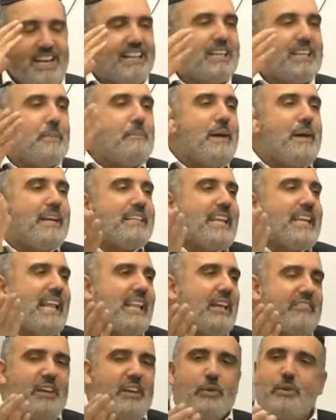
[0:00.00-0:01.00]
The Beit
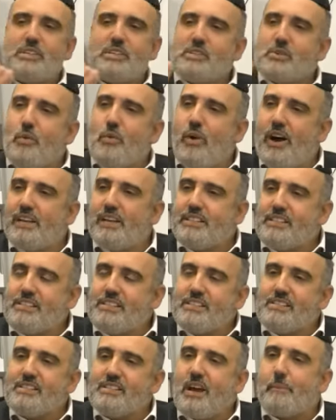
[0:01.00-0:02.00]
HaLevi was
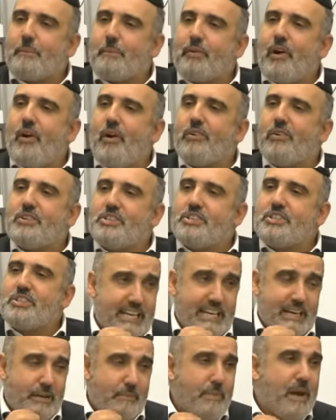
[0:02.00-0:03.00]
once approached
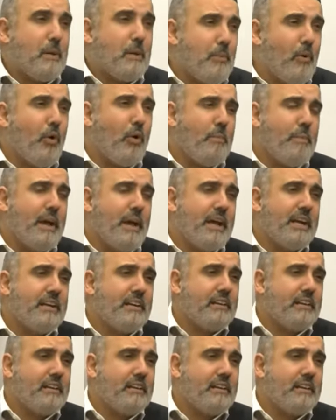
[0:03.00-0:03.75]
by a poor man.